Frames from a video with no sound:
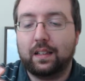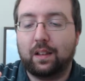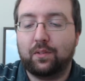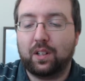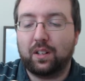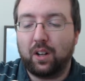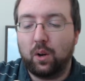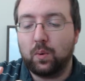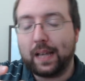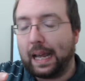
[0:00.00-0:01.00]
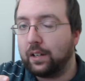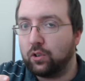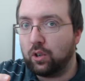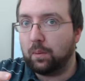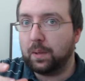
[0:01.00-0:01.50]
they've done an okay
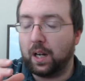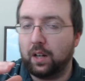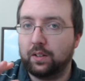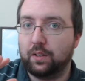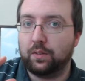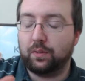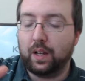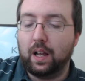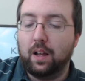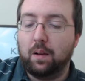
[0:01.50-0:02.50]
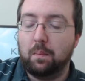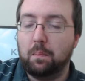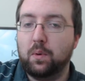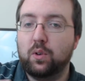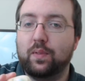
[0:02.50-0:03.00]
job kind of
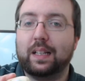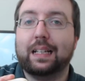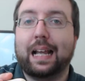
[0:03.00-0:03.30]
moving the